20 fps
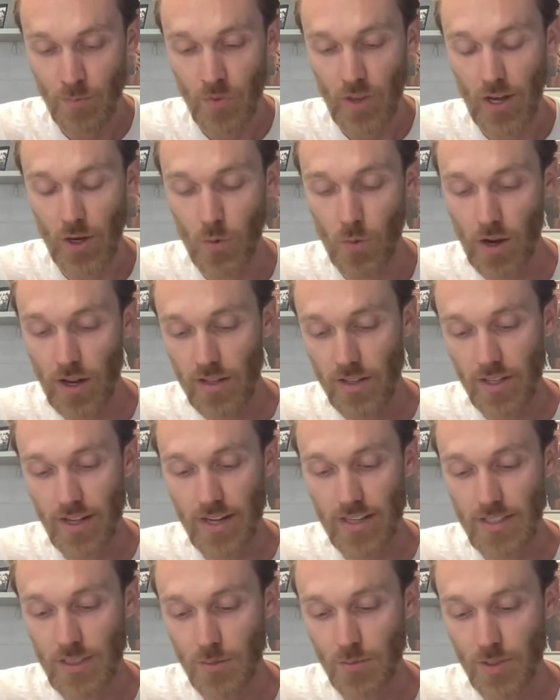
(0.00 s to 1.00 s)
I quietly
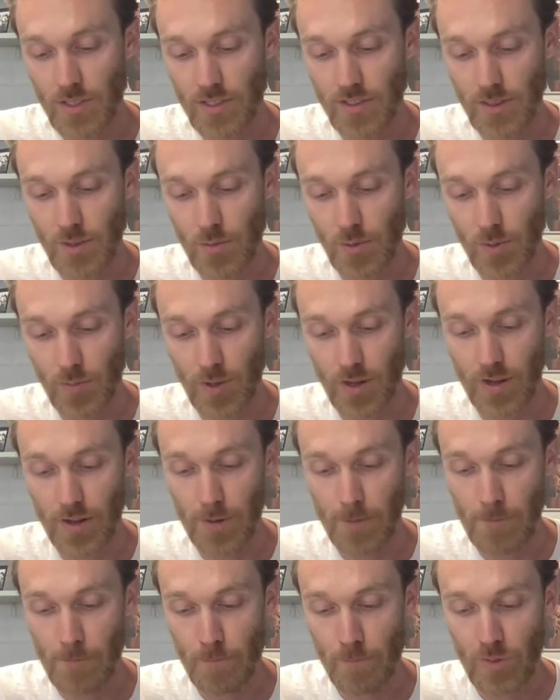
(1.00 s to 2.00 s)
exit my sleeping bag,
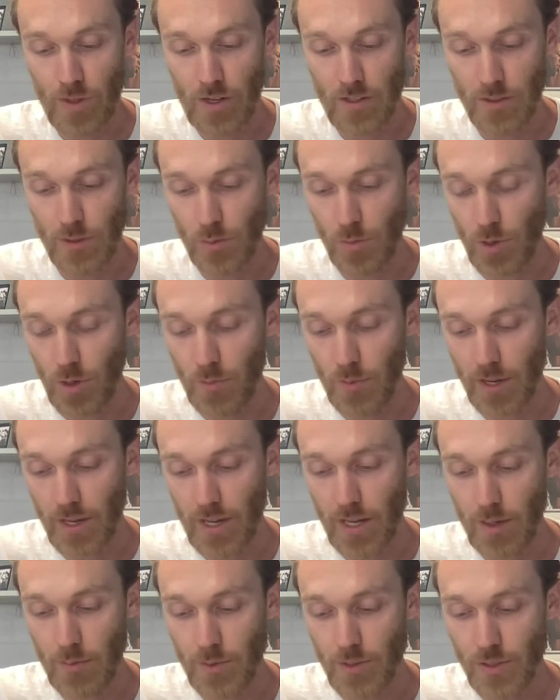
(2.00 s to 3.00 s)
slip on my
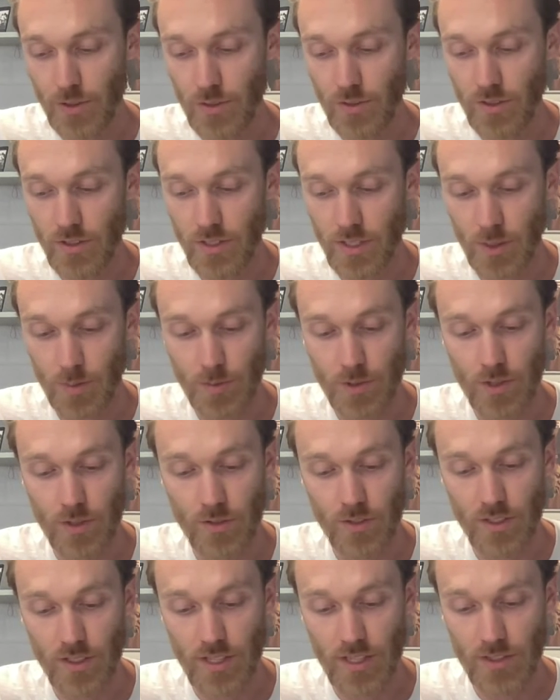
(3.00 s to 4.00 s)
camp shoes, and
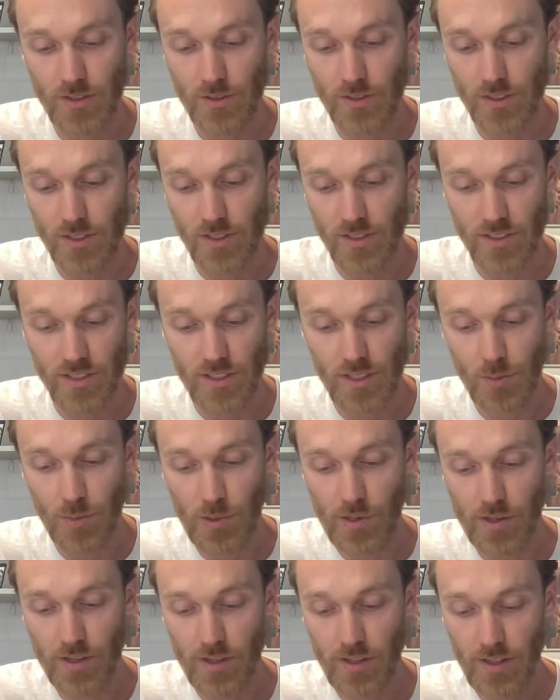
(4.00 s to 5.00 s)
tiptoe to the entrance of the
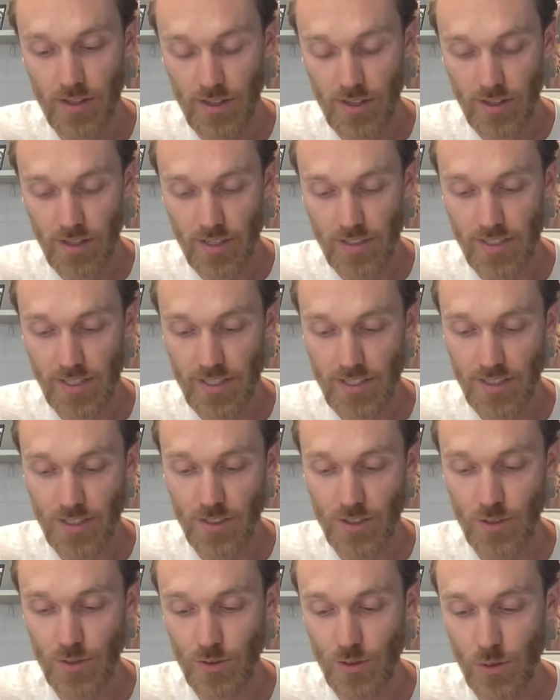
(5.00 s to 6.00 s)
teepee. A tiny
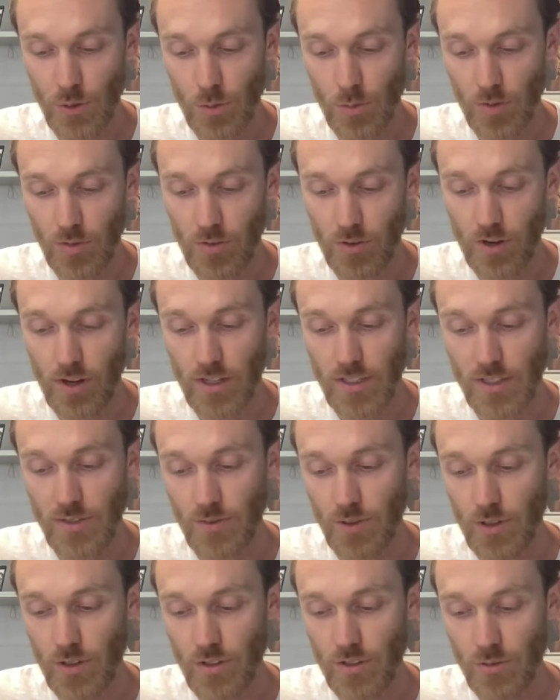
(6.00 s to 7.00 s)
snowstorm of frost
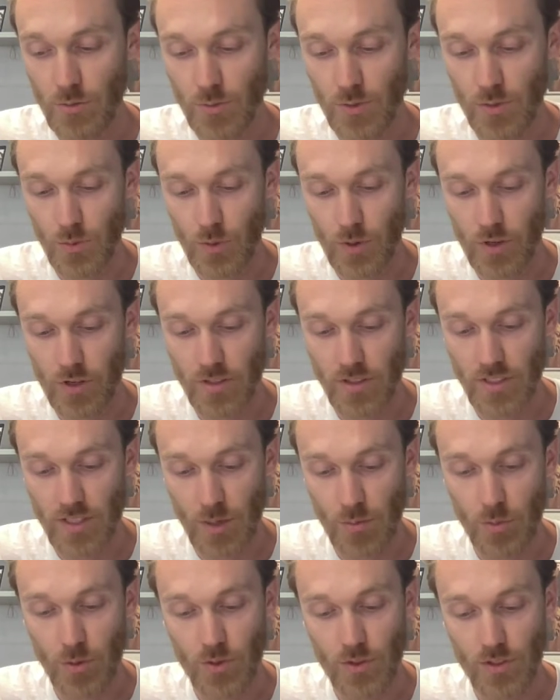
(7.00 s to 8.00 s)
falls from walls as
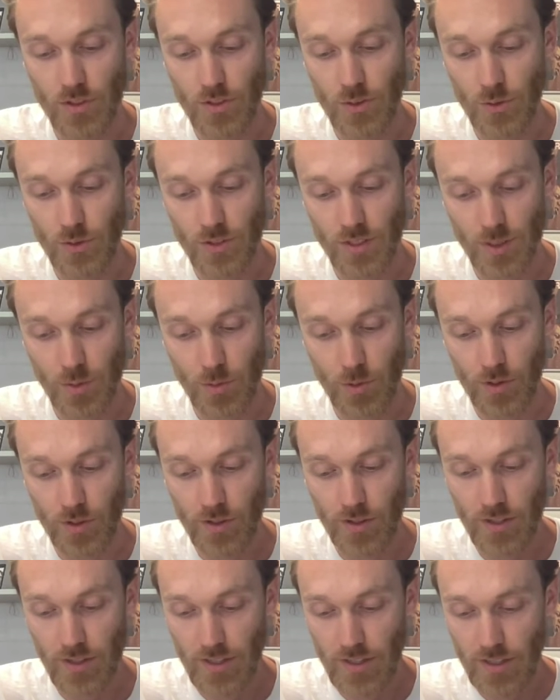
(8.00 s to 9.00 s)
I pull its door zipper.
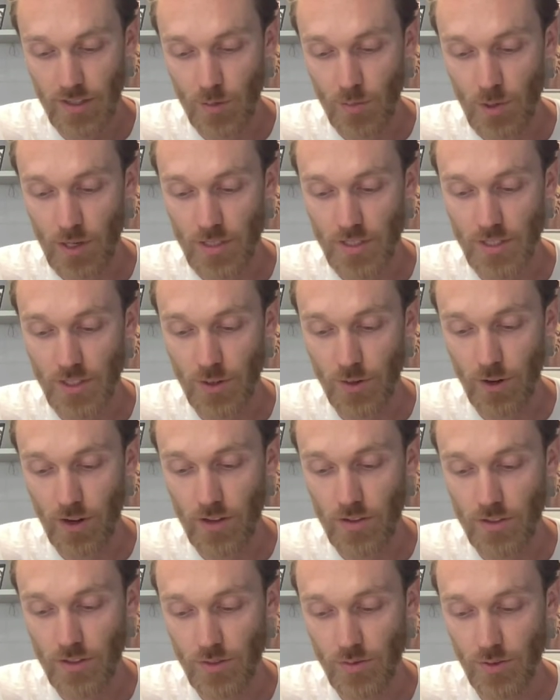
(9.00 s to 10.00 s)
The mossy
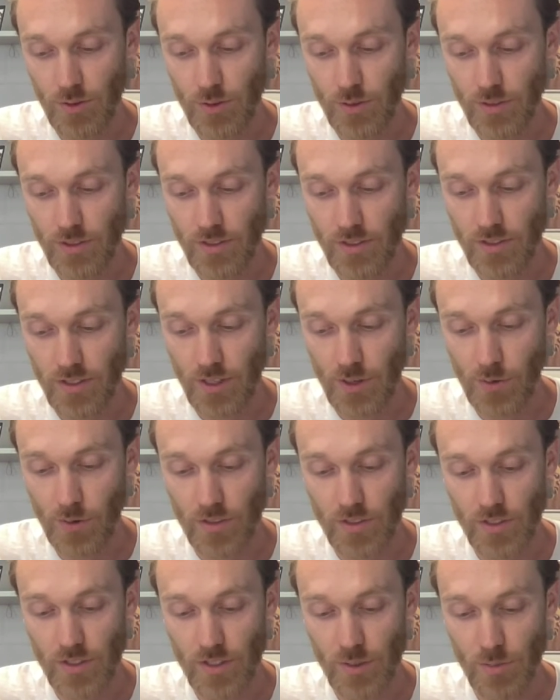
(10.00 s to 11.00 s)
ground is frozen. It
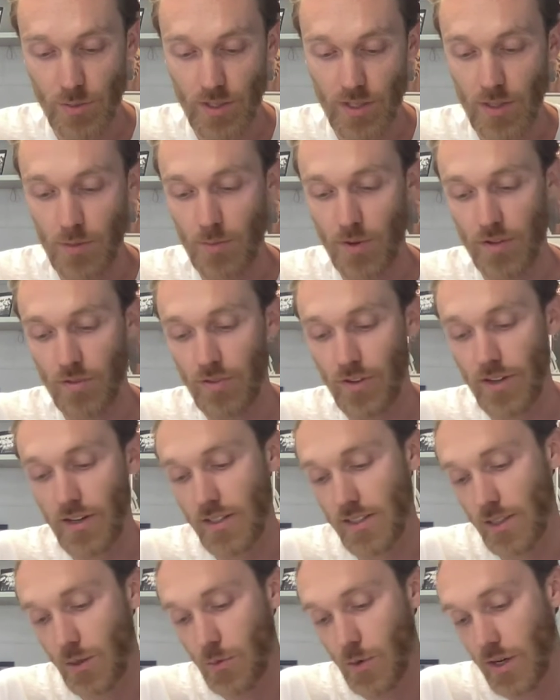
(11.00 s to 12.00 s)
crunches beneath my
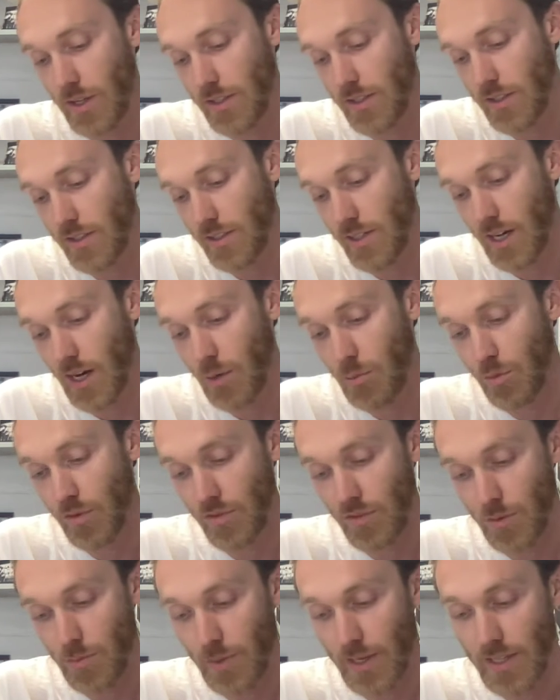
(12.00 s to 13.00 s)
feet as I walk to the top
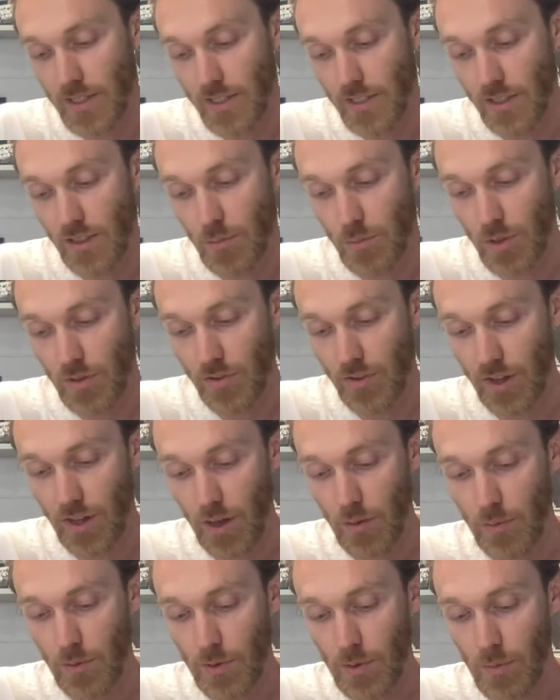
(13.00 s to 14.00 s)
of the mesa above
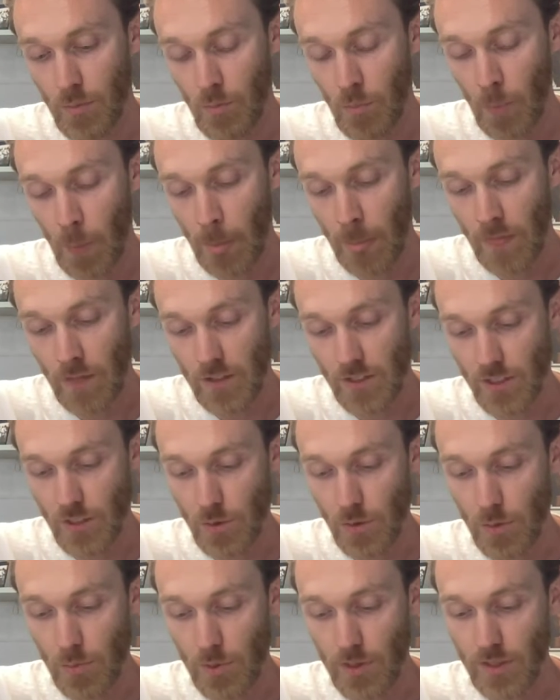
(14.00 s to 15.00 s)
camp. The
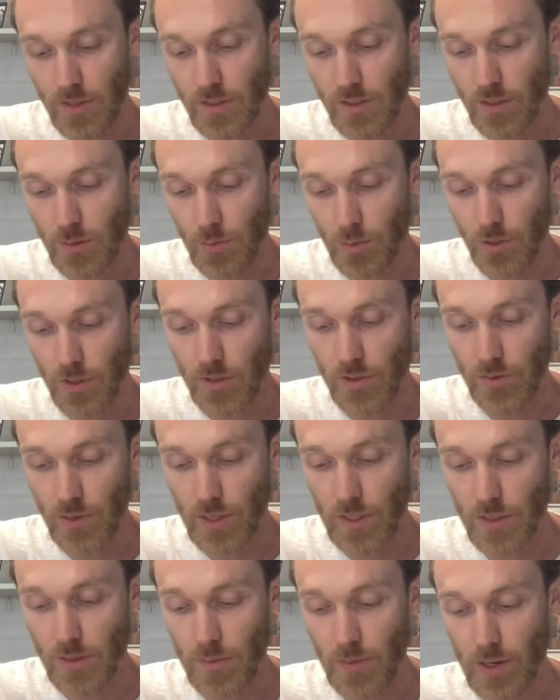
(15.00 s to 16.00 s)
snowy peaks of the Brooks
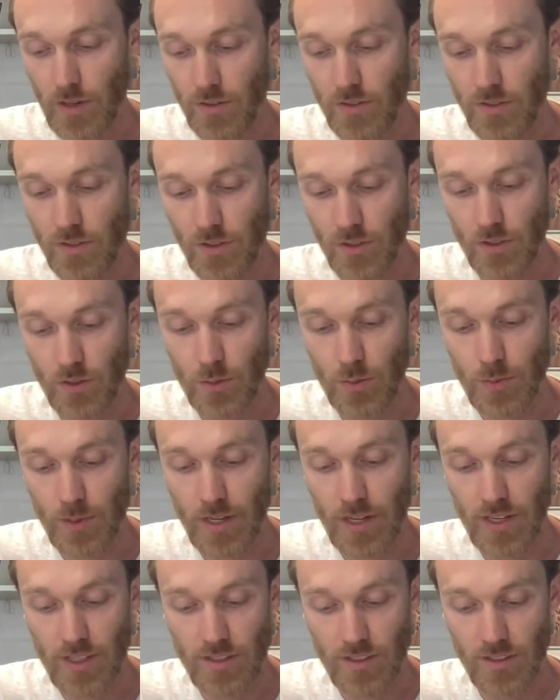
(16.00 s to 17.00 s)
Range Mountains are
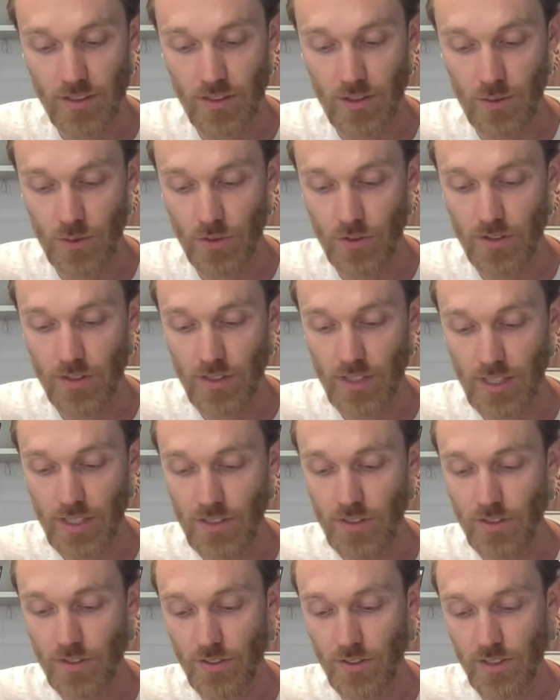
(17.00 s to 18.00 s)
illuminating to the north, and
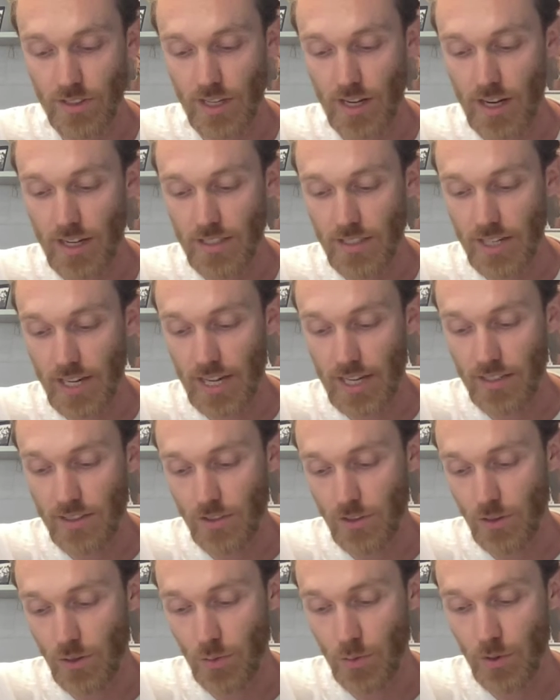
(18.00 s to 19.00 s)
the eastern sky is
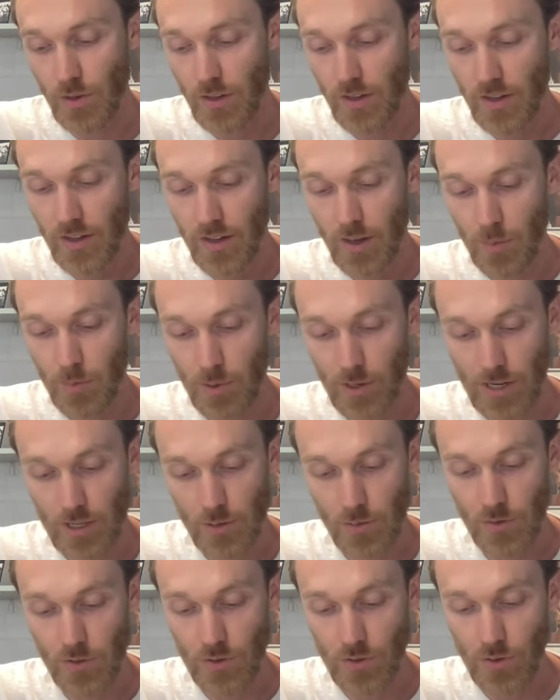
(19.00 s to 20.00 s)
cantaloupe and
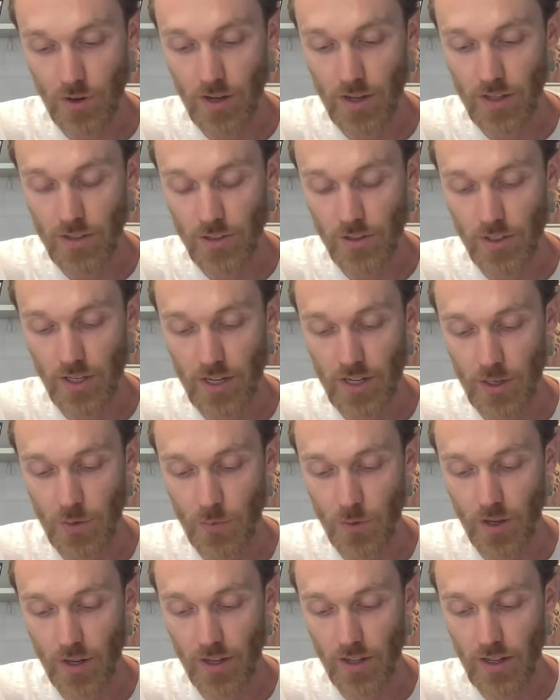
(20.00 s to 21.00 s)
pocked with gray and
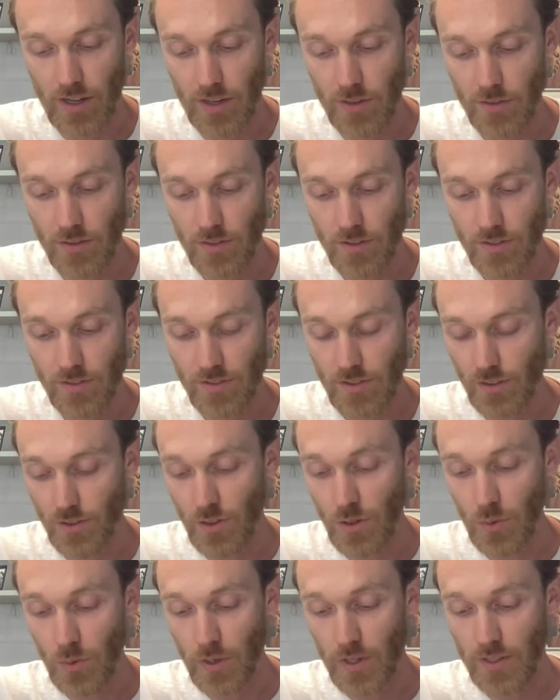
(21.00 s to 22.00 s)
shining white clouds. There's
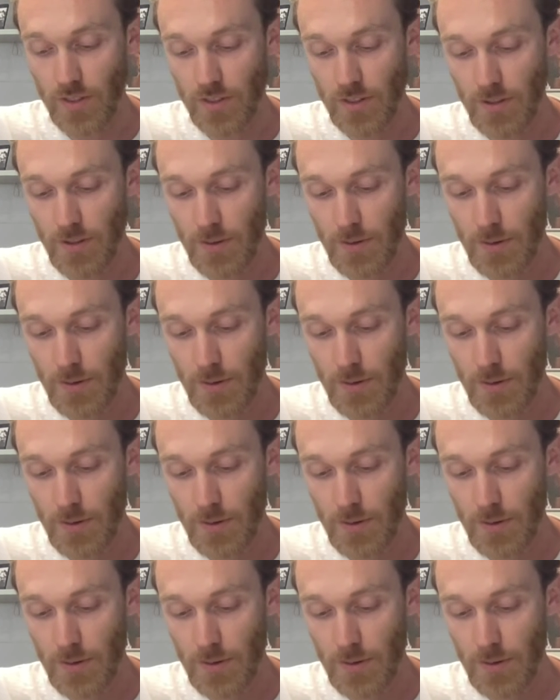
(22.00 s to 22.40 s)
no wind.